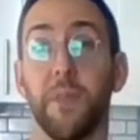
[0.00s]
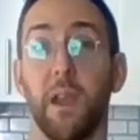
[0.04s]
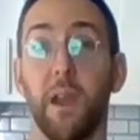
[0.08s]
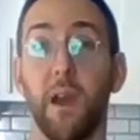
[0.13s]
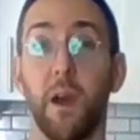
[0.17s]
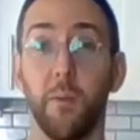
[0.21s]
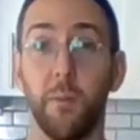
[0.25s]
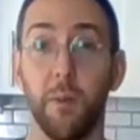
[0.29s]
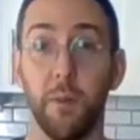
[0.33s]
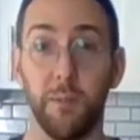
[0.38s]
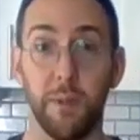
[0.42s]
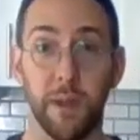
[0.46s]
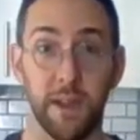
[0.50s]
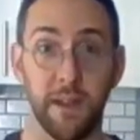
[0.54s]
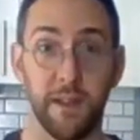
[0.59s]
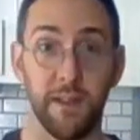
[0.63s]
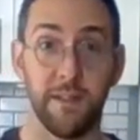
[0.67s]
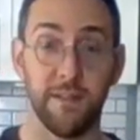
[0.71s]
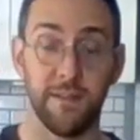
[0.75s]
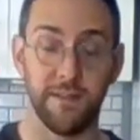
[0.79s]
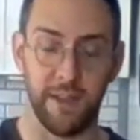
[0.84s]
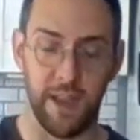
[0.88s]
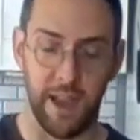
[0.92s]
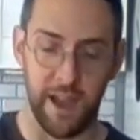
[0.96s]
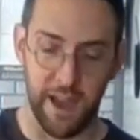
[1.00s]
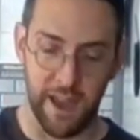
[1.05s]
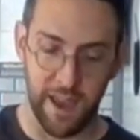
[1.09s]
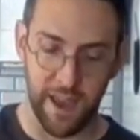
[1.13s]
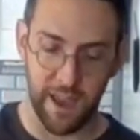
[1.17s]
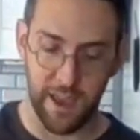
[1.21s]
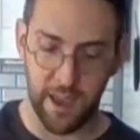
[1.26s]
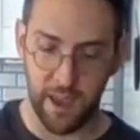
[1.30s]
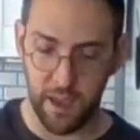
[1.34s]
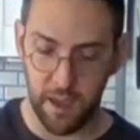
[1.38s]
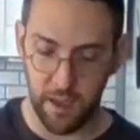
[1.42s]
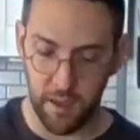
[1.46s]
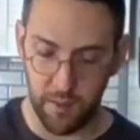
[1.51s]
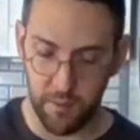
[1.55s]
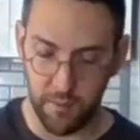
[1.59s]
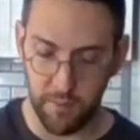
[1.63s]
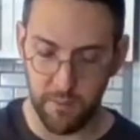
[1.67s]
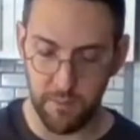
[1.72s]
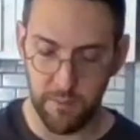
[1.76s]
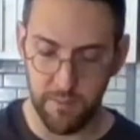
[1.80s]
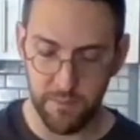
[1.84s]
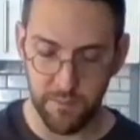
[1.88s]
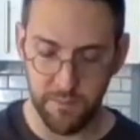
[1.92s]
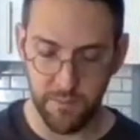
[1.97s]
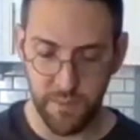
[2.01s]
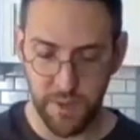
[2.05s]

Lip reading: But because I am